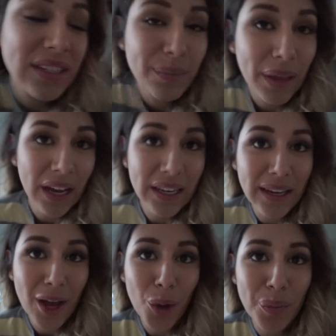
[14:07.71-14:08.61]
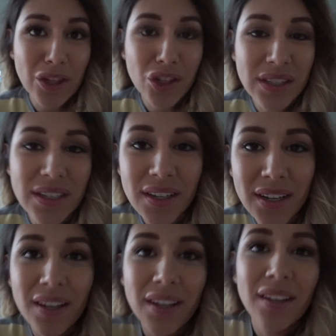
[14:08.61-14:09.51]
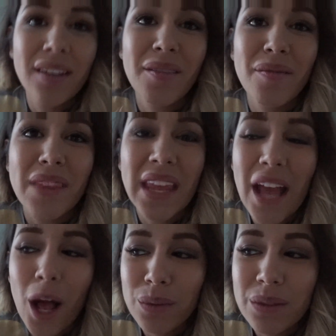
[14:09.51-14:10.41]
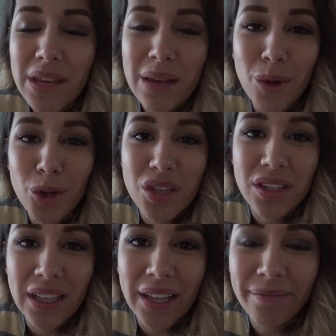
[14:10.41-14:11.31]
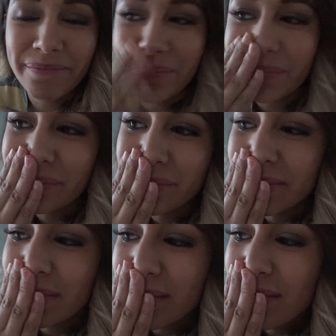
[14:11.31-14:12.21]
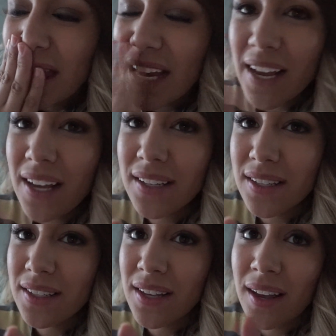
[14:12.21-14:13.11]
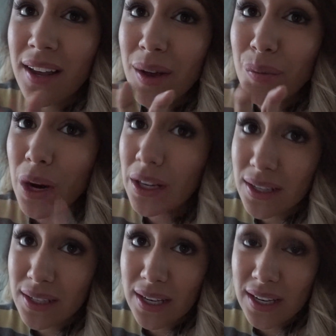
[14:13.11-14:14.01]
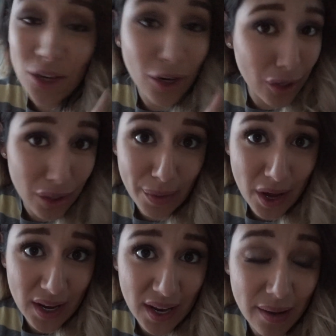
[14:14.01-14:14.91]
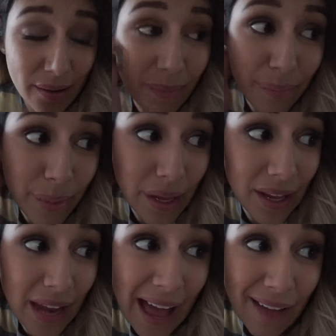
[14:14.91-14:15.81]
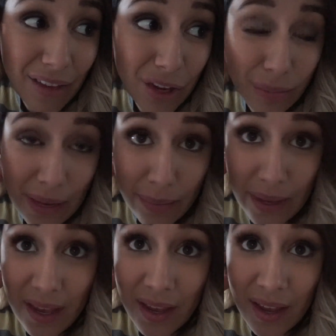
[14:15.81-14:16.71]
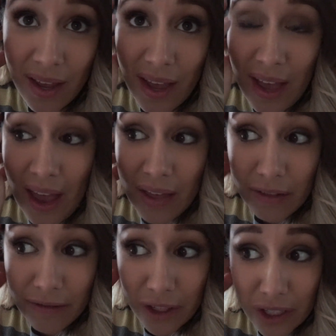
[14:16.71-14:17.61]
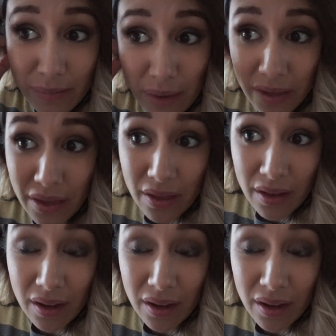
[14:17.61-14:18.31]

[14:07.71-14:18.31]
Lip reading: seem like I need help. It helps me emotionally, because pregnancy is hard on your body, but having your baby the first month